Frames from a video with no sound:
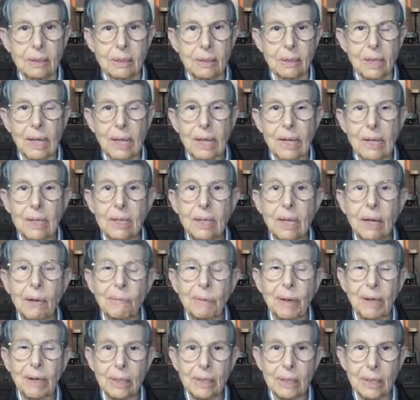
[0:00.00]
And in that
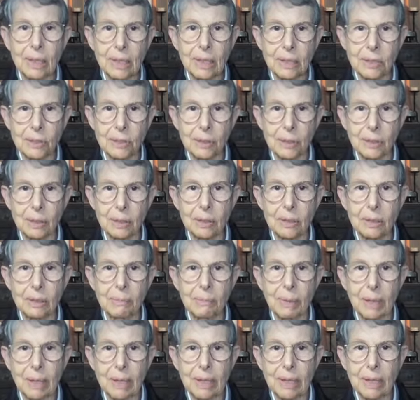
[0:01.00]
recognition,
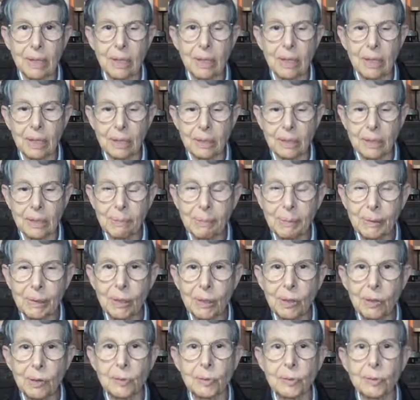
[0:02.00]
depending on how deep it
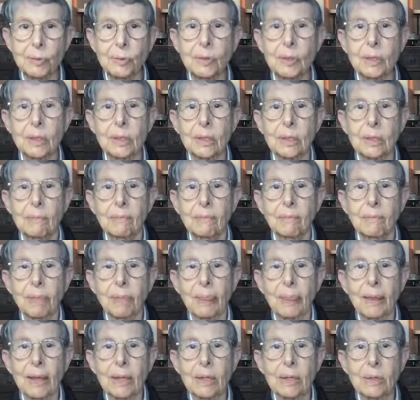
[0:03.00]
goes,
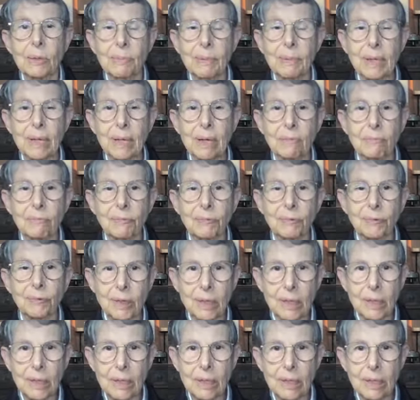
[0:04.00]
you become
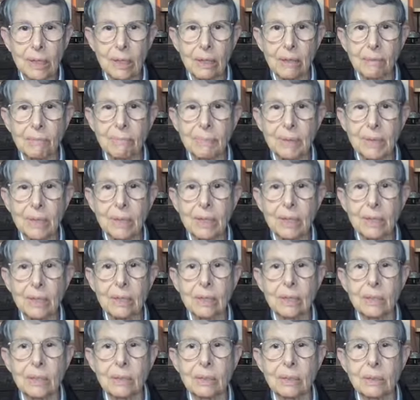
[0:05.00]
free of
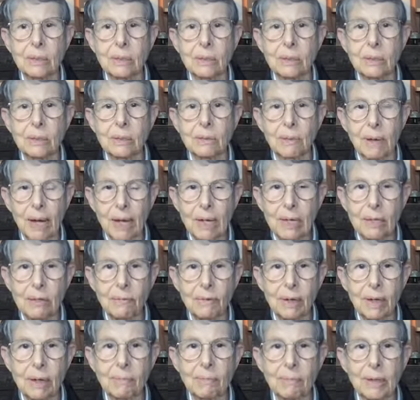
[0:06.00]
being dragged
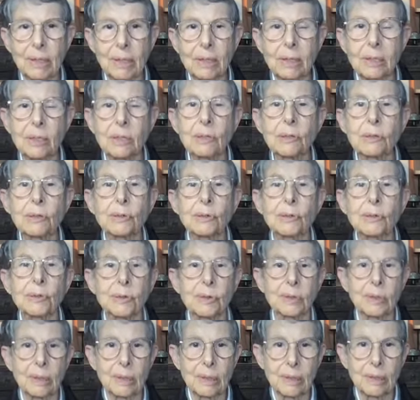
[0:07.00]
around by the nose
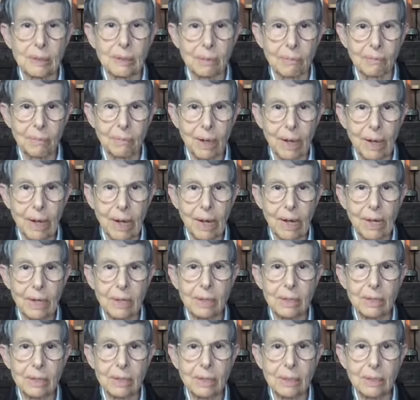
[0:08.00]

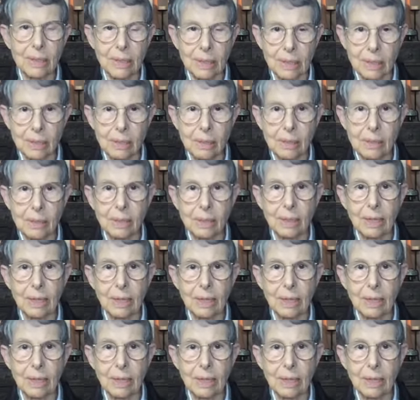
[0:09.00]
by things that